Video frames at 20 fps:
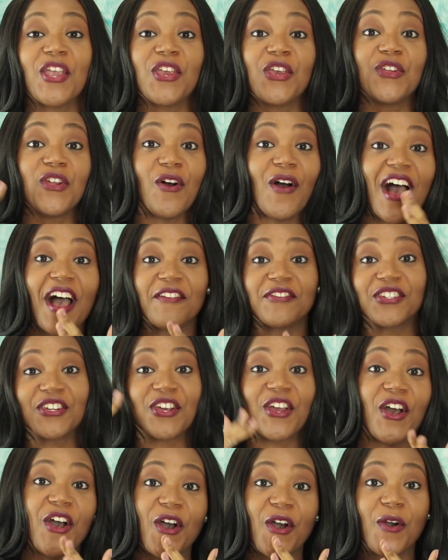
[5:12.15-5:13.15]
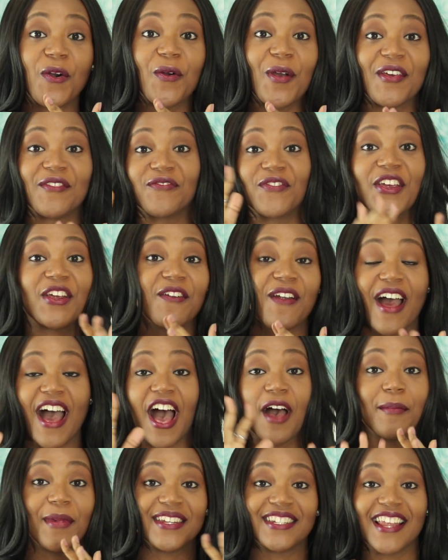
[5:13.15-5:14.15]
You don't have to go and figure
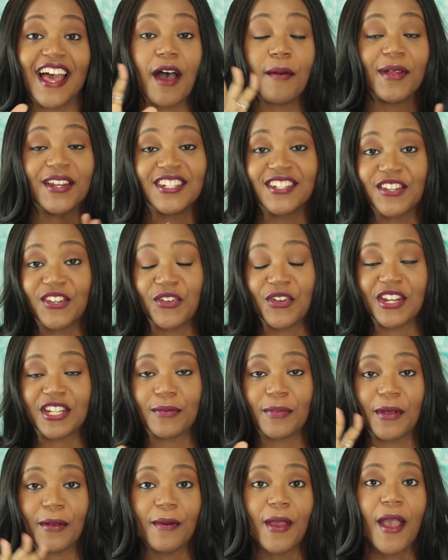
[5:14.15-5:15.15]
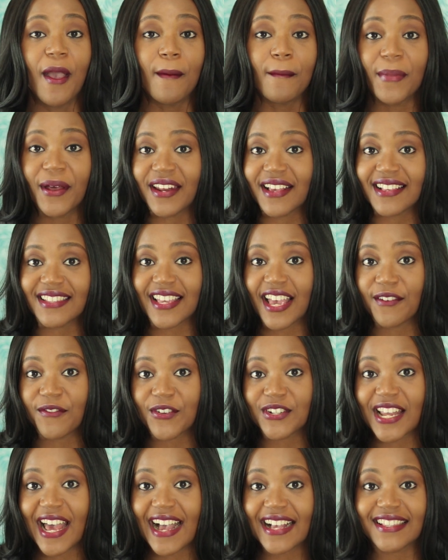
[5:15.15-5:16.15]
out how much you need to be putting aside
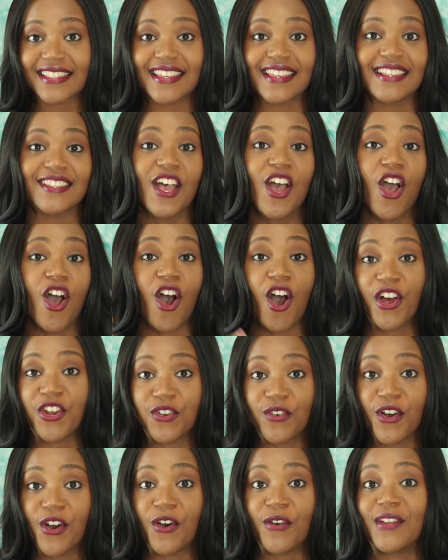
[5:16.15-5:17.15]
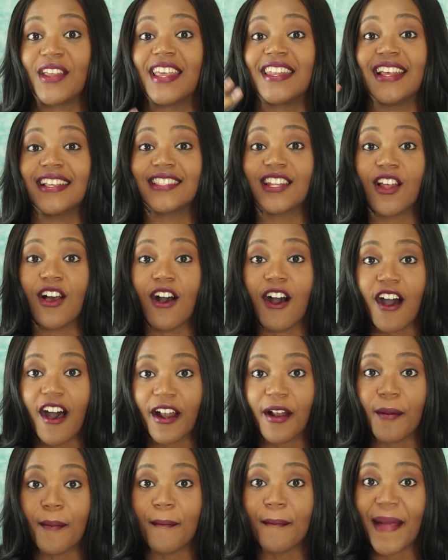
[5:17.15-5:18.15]
for taxes on your own. It does it
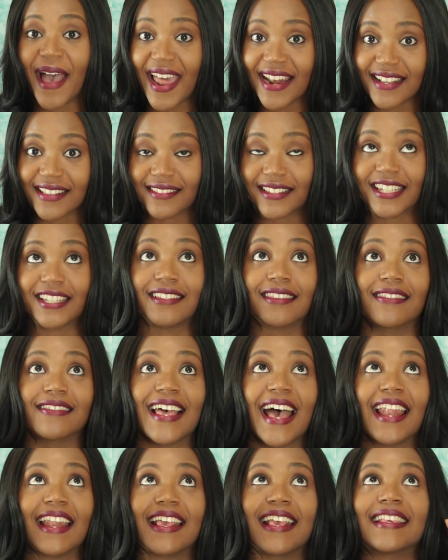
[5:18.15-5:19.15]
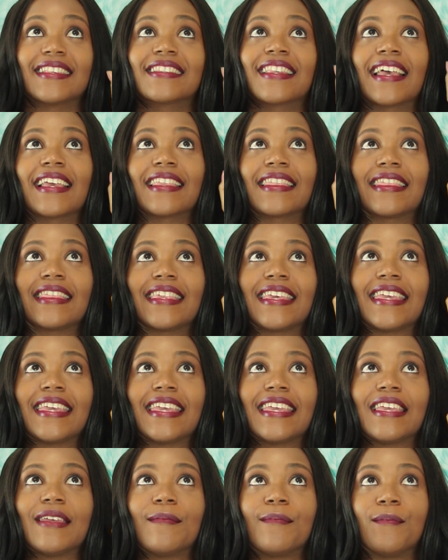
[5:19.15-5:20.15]
automatically. That is like
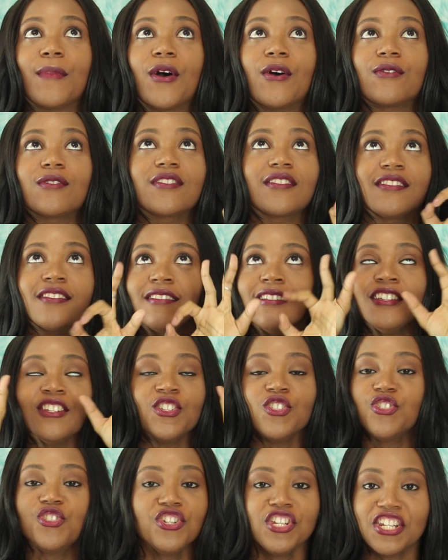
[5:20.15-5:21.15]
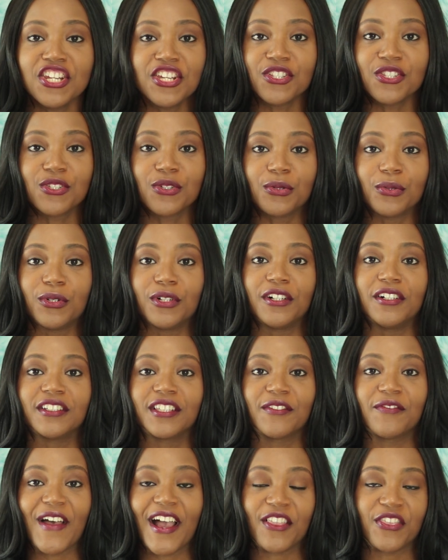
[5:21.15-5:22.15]
the most genius
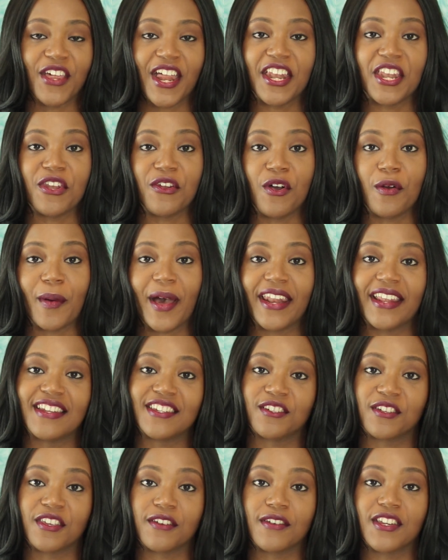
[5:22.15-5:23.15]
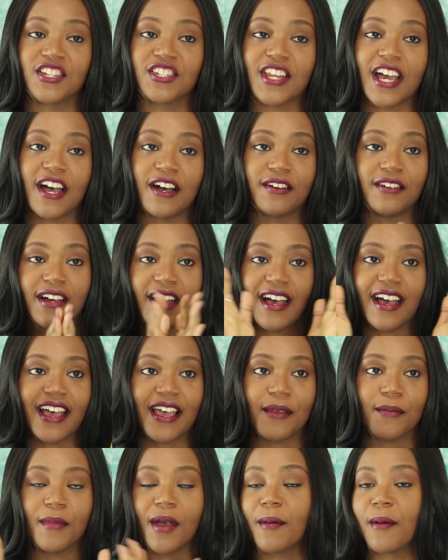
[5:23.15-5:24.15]
tool. The fact that I didn't know about it until they reached out,
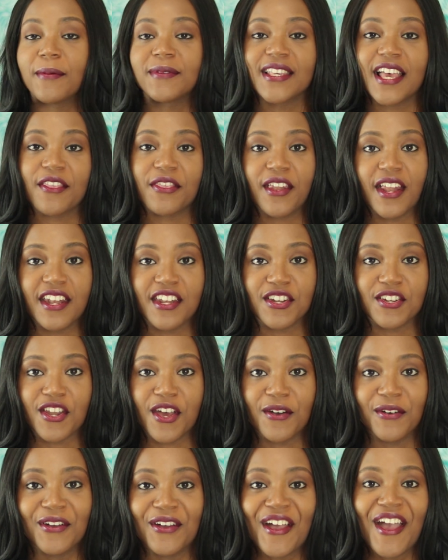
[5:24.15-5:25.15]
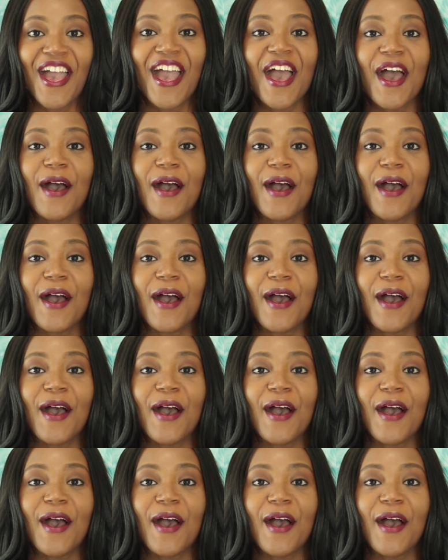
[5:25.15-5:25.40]
I'm upset that I didn't know.